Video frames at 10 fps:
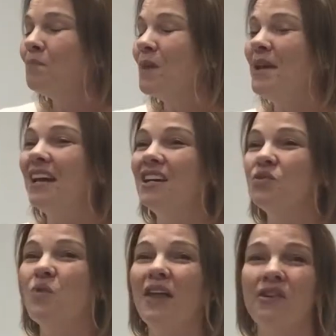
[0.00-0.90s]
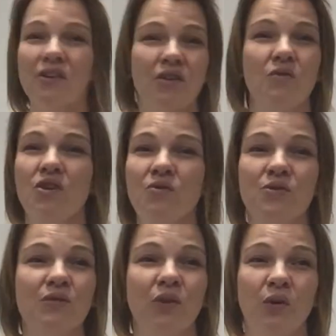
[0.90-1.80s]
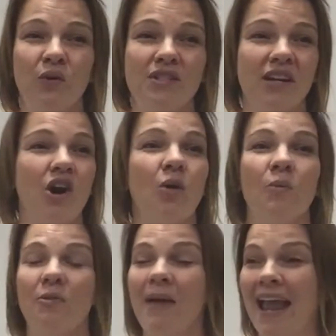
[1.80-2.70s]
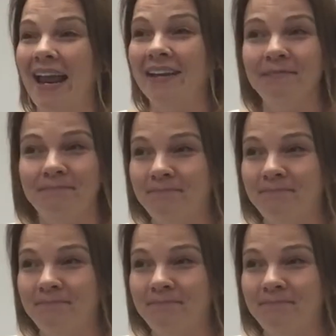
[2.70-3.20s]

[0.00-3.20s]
because whether you use food to cope with pain,